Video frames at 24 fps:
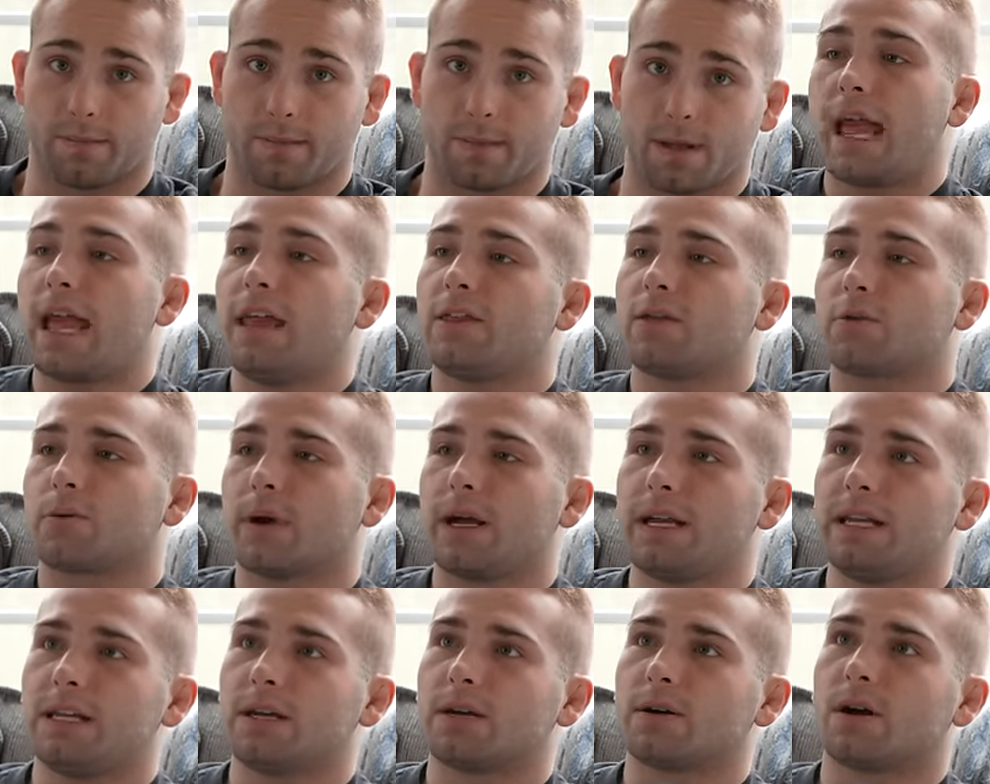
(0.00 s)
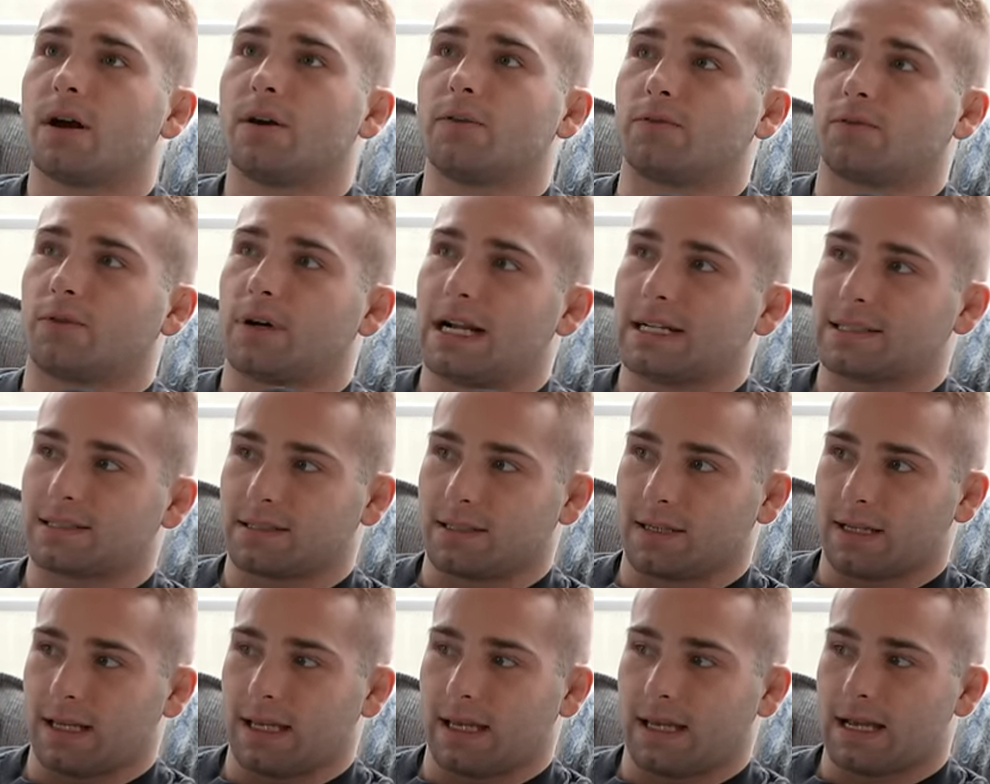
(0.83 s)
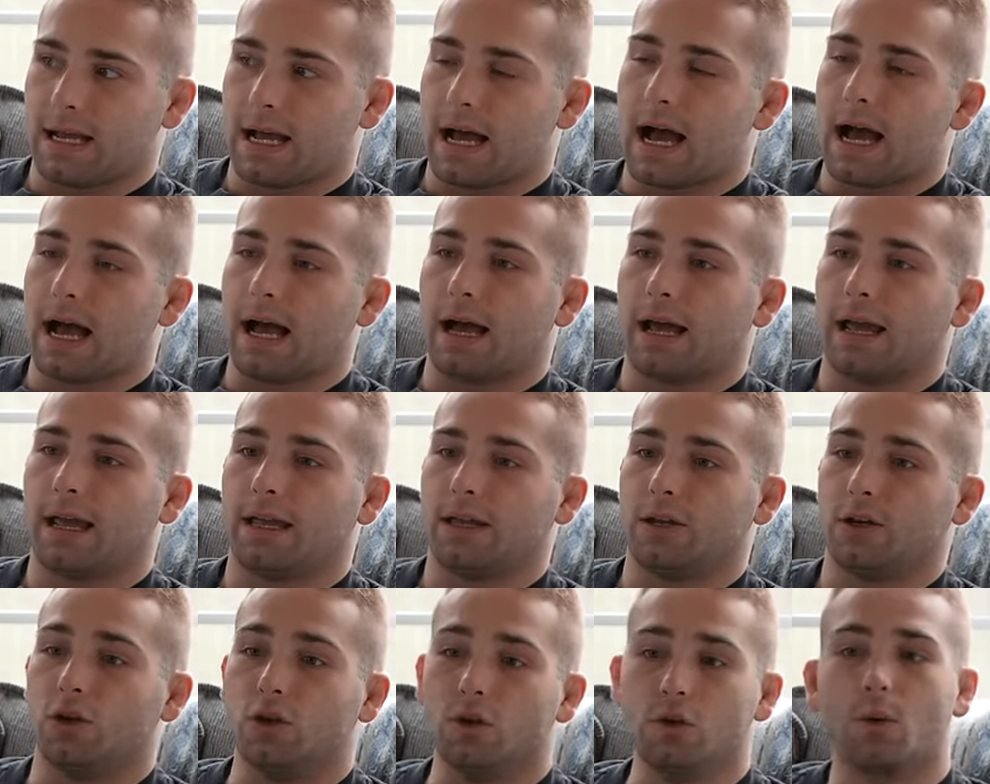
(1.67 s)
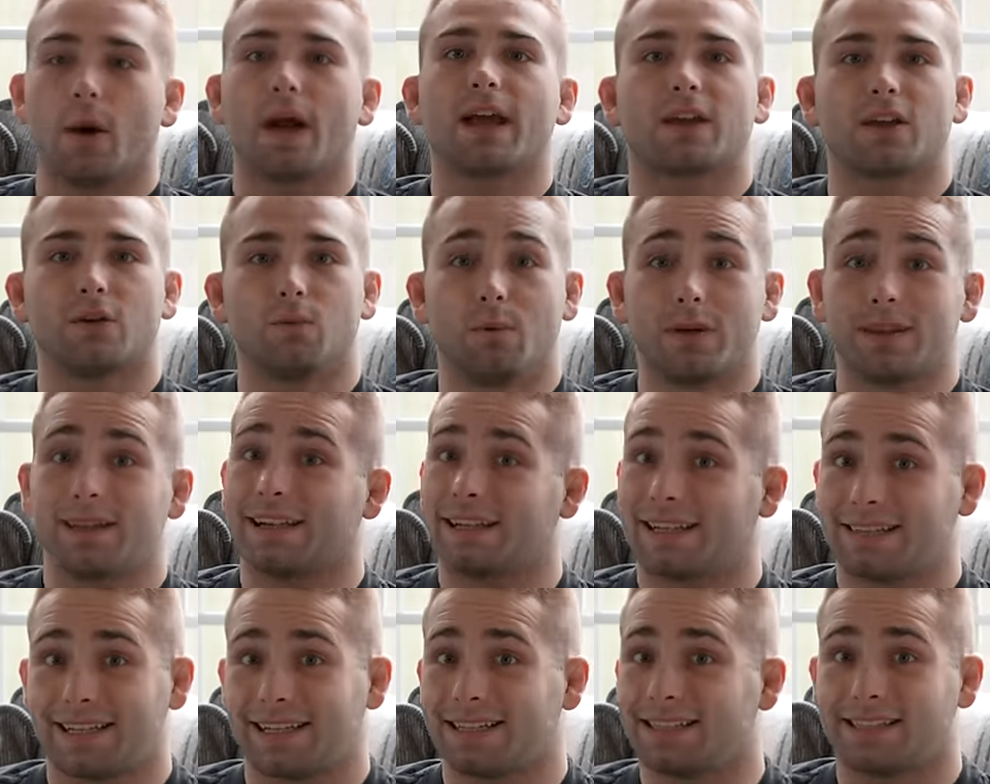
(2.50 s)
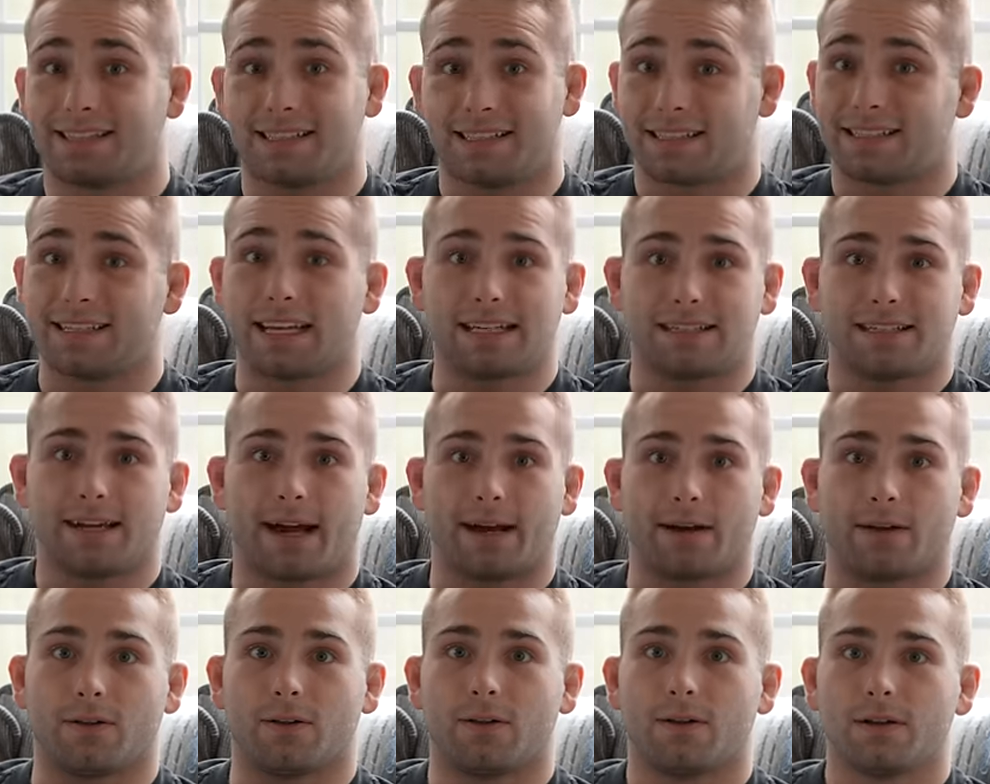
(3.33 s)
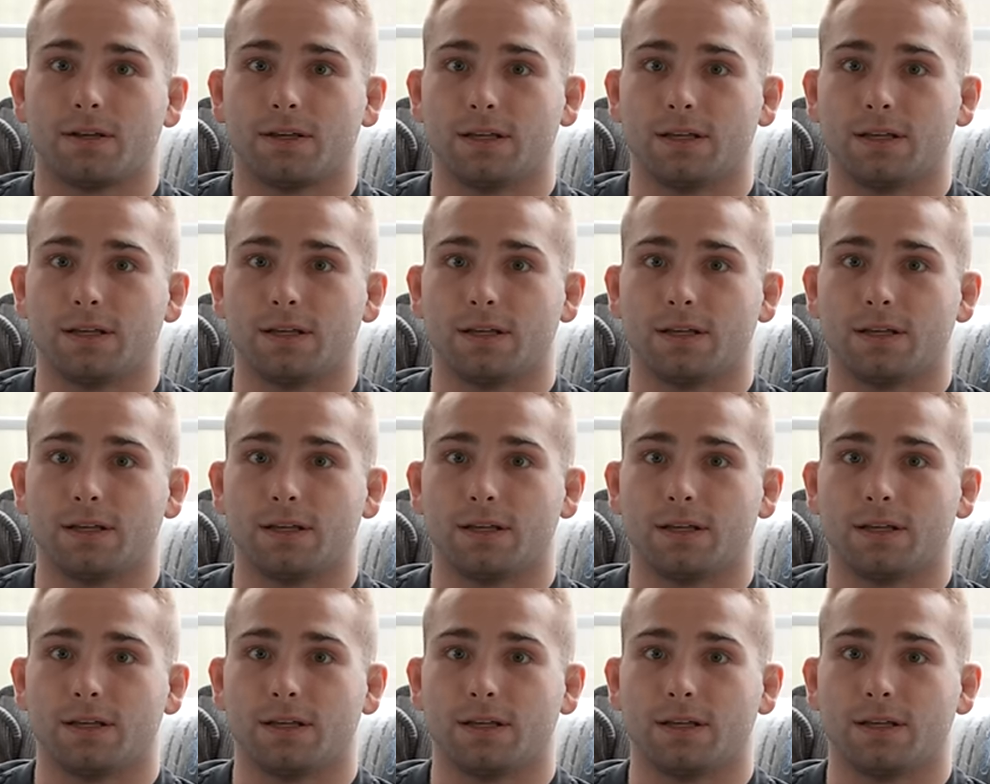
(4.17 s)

My eighth grade year of wrestling, I knew I could win that's the state title.